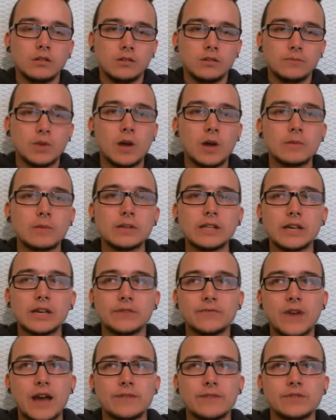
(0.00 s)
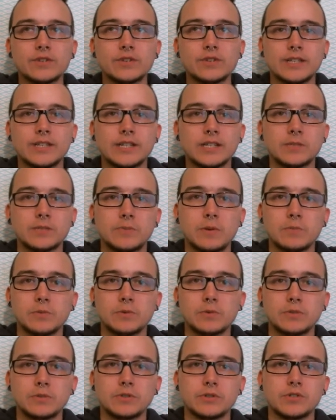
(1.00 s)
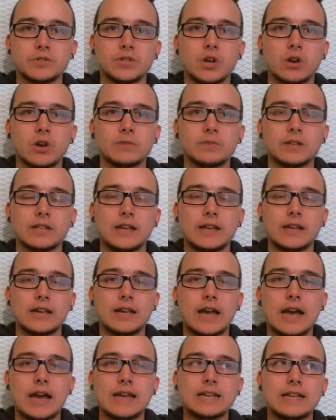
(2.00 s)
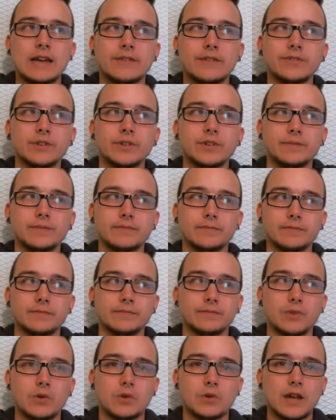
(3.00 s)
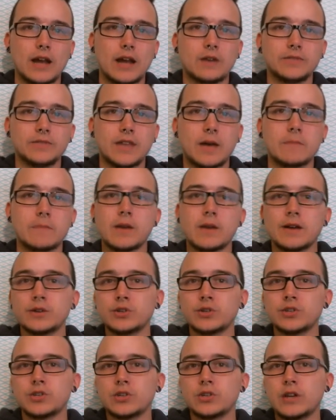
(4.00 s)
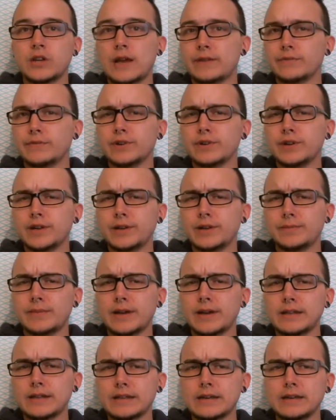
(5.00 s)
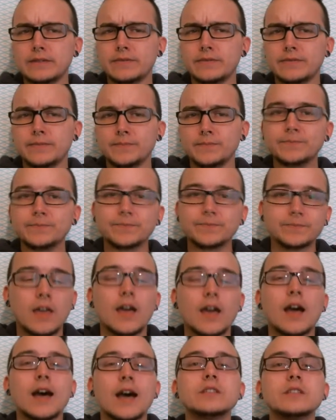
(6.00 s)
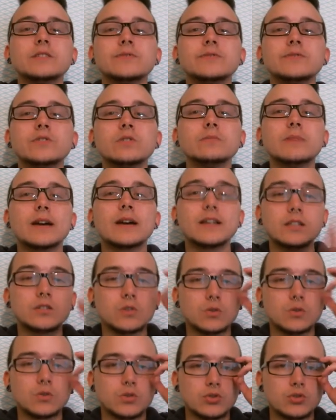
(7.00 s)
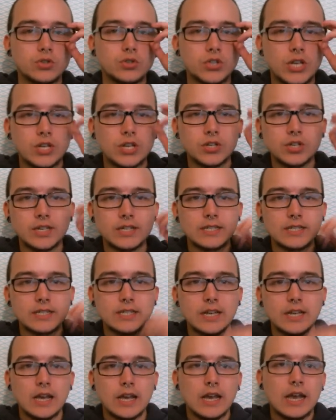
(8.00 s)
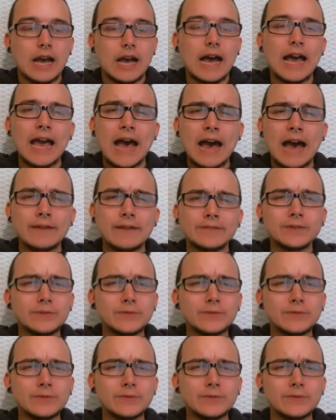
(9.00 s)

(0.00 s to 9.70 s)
Probably like 5 or 6 pimples or so, but like I never broke out that much ever in my life. As for my social changes, I haven't